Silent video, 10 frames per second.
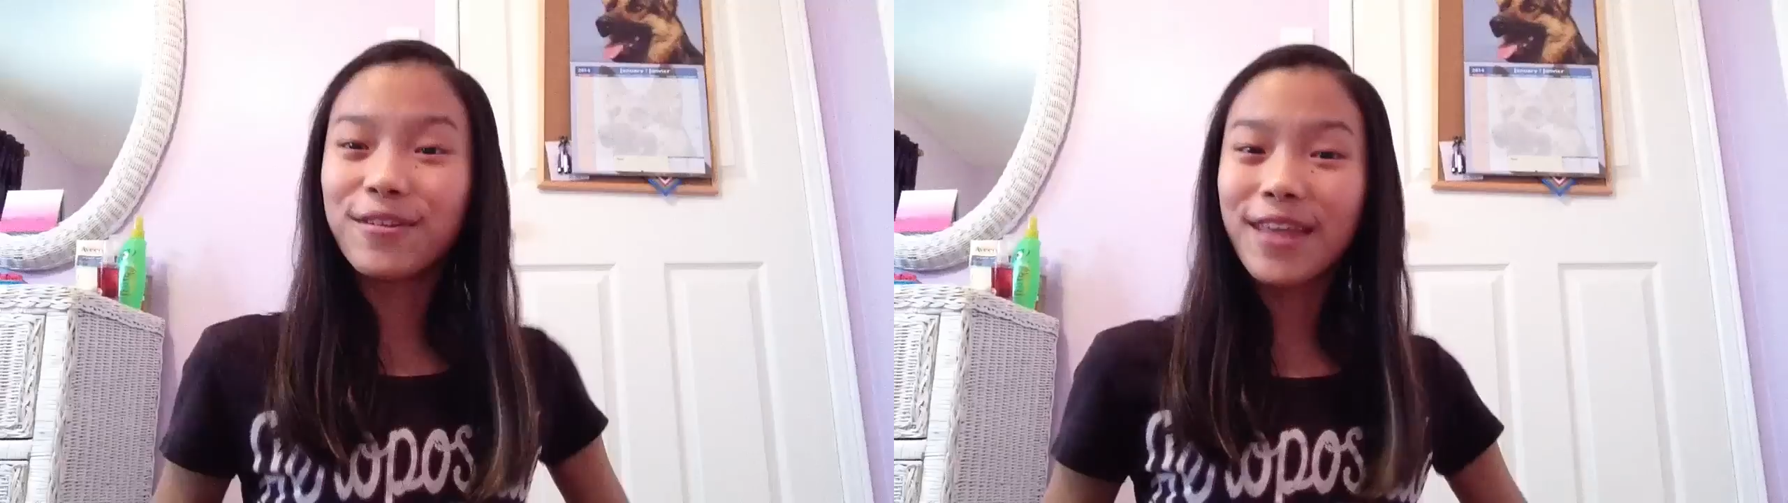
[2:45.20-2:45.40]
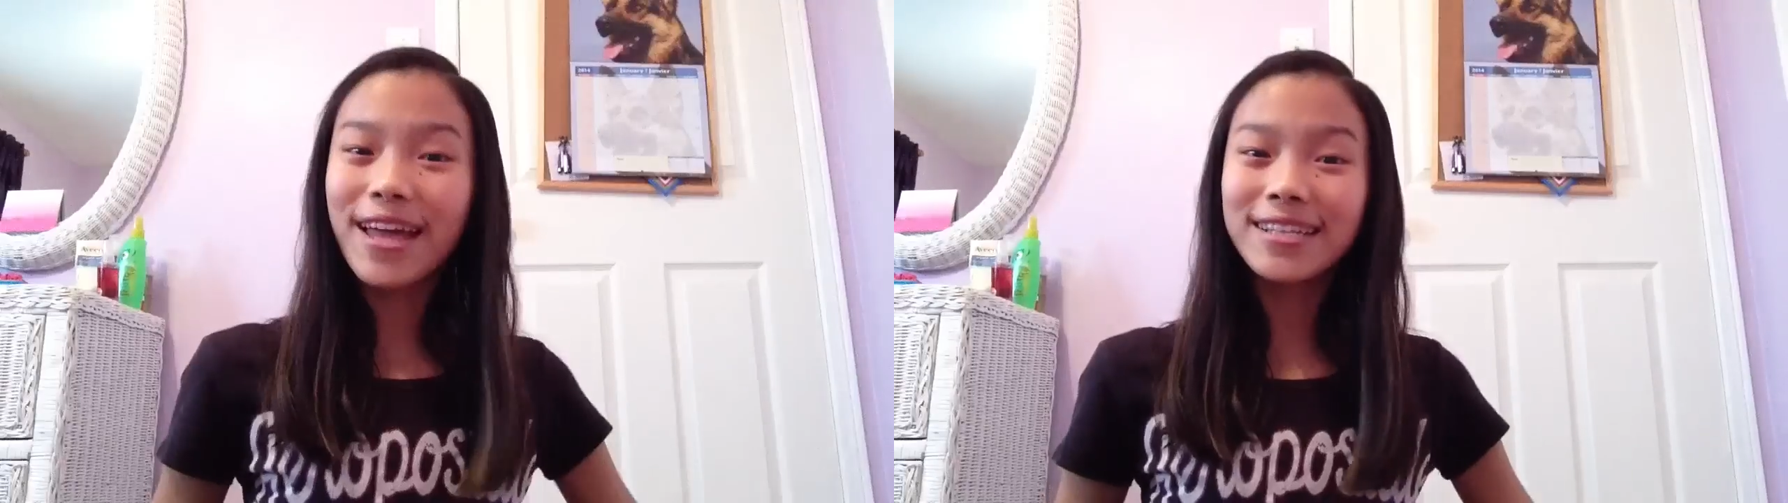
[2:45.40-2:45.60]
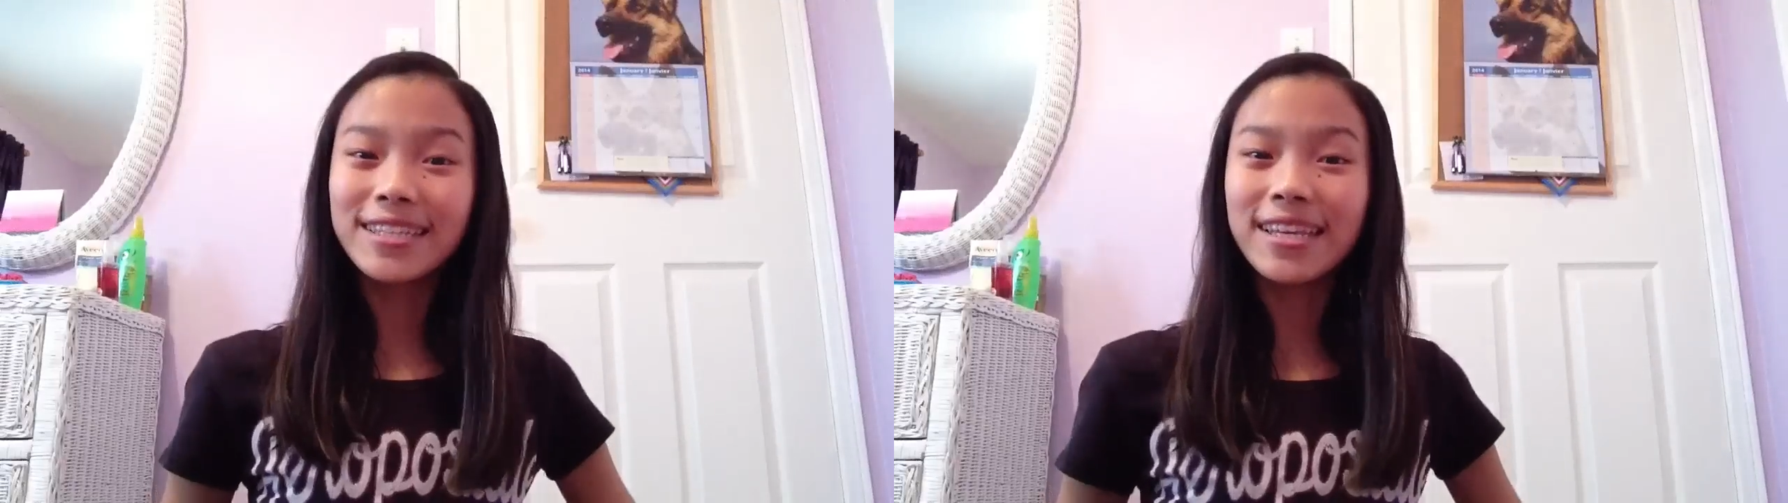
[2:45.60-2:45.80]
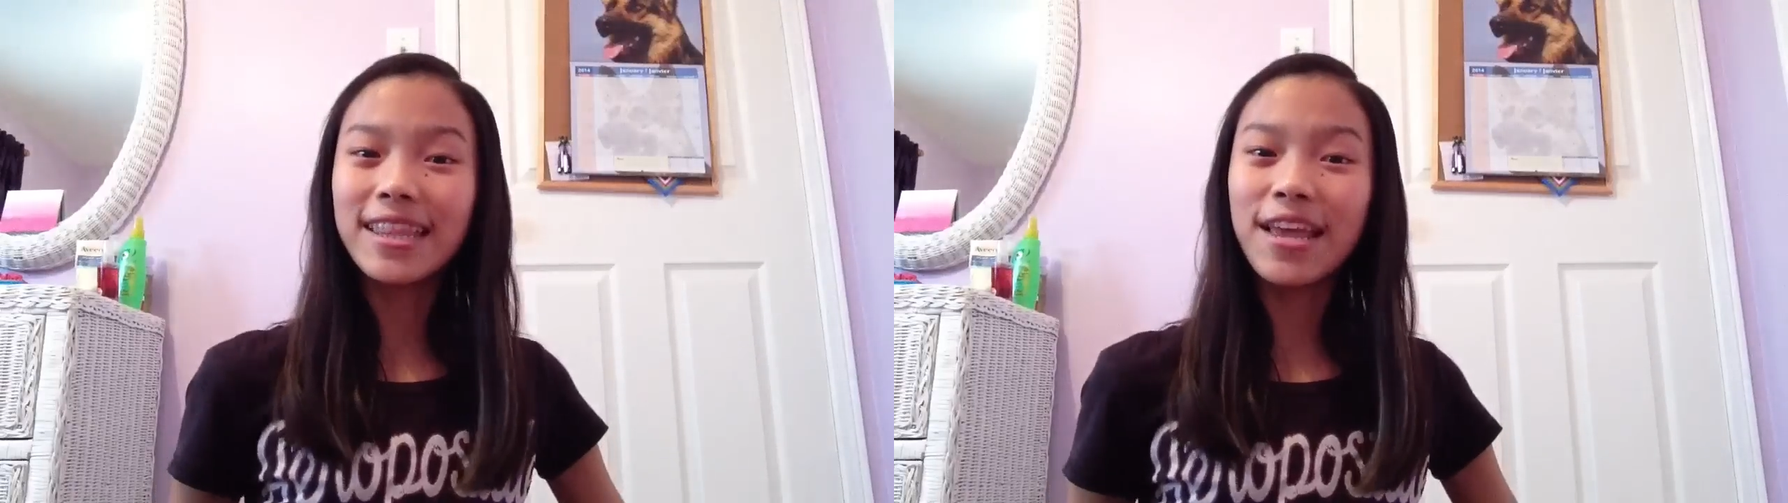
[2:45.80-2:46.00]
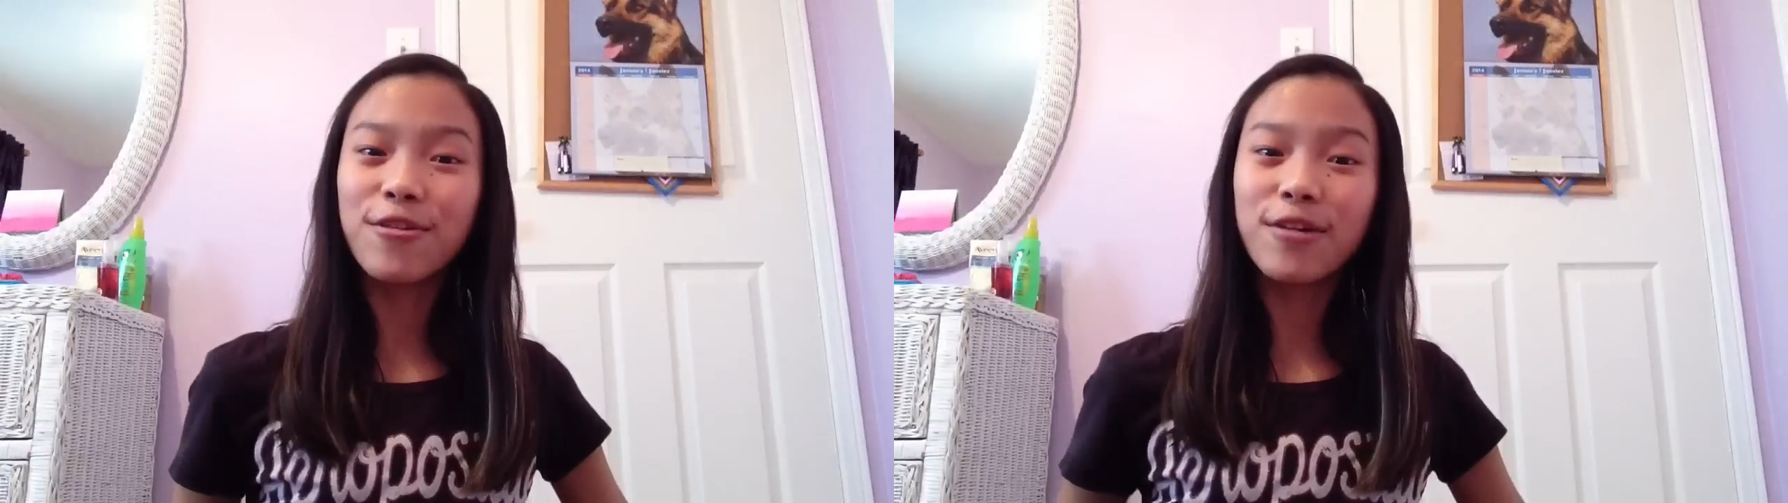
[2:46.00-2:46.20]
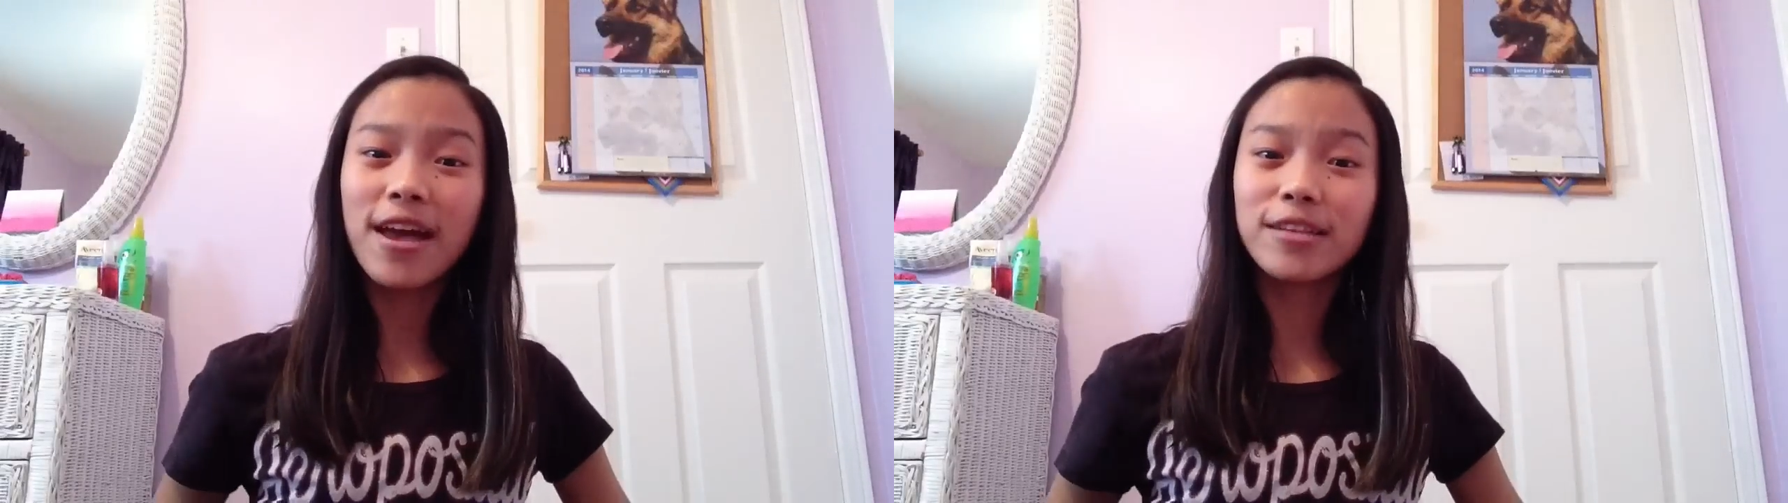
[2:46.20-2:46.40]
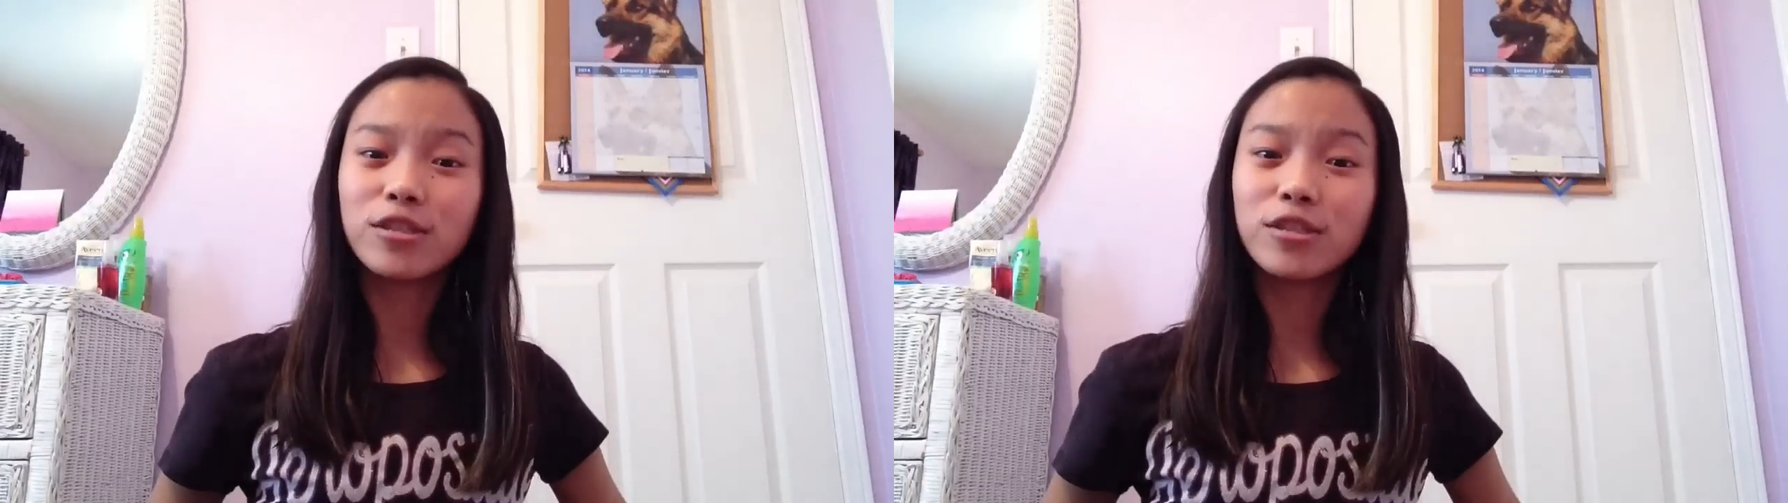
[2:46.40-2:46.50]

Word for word: That is it. Thank you guys